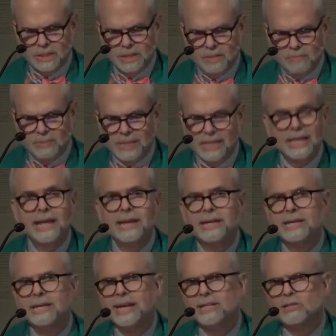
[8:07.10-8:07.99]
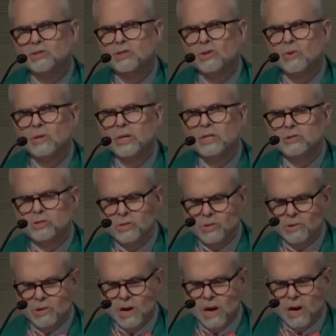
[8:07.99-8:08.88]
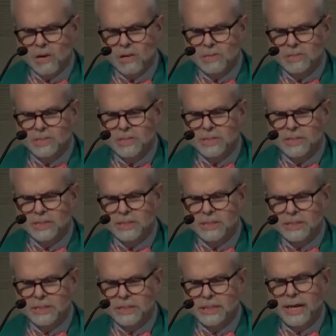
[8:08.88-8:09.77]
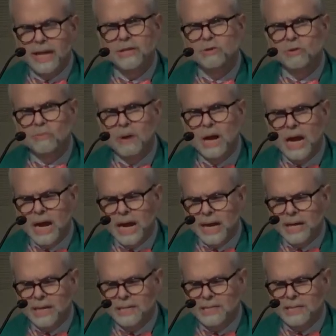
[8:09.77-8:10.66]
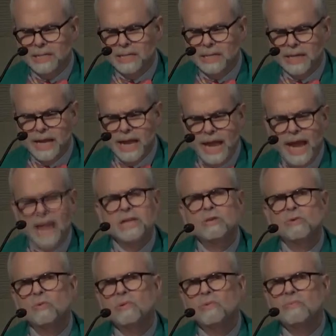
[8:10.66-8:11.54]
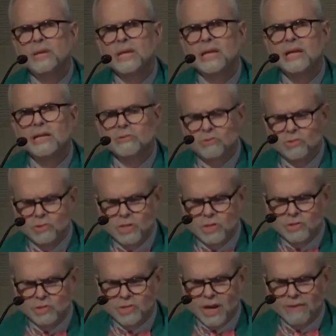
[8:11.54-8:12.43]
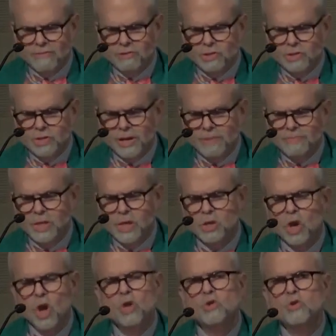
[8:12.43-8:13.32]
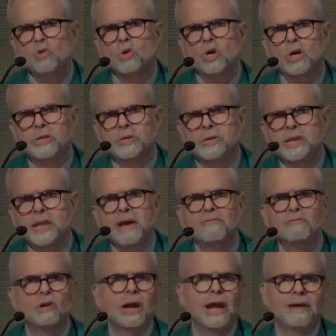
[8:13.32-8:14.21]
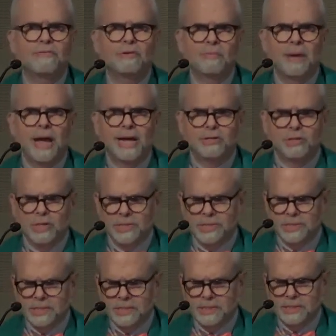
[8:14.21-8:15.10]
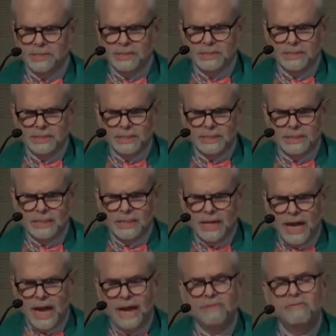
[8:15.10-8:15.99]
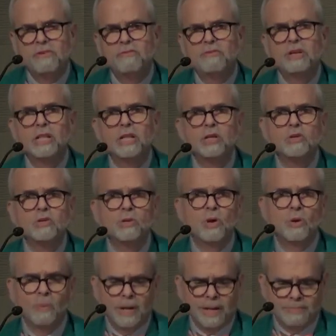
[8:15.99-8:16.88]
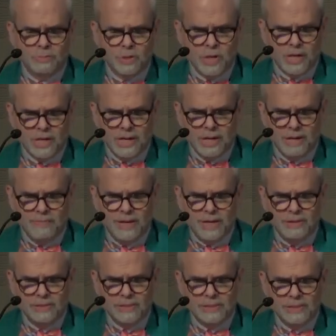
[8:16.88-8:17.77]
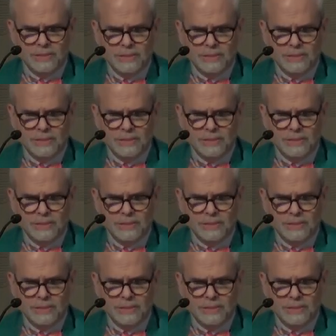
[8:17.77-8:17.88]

But let it get sown into your heart and your mind, and you will begin to discover something you could never have imagined. I have a feeling you know what I'm talking about.